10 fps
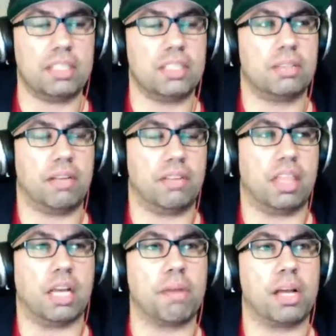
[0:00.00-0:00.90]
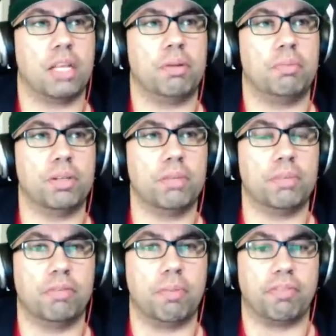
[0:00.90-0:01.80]
I oh, it, it won't be in... more, but it won't
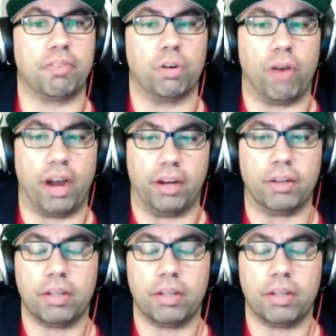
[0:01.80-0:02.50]
be for a while. Well,